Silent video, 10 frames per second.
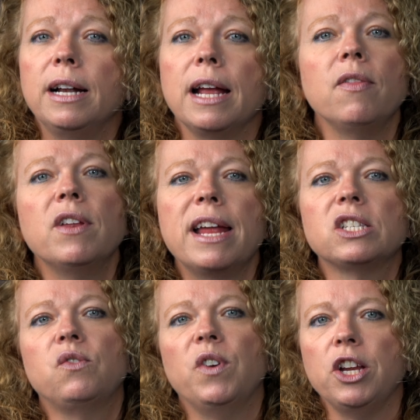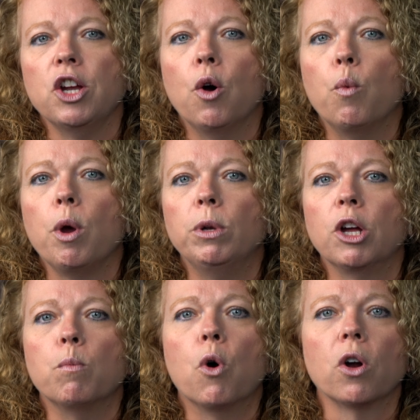In the next video, we will
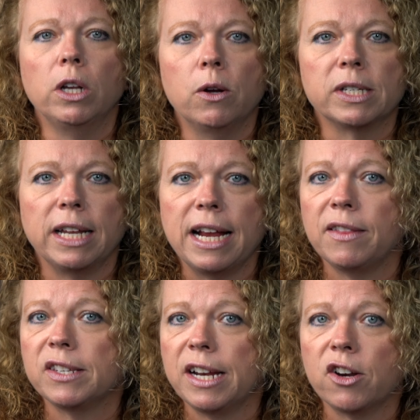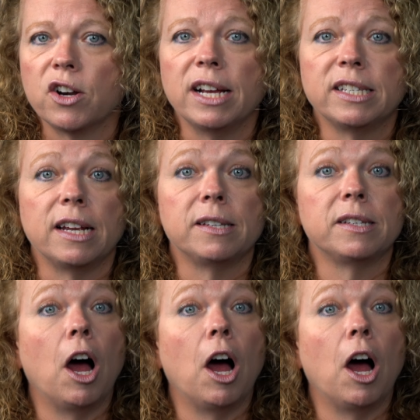look more closely at the standardized test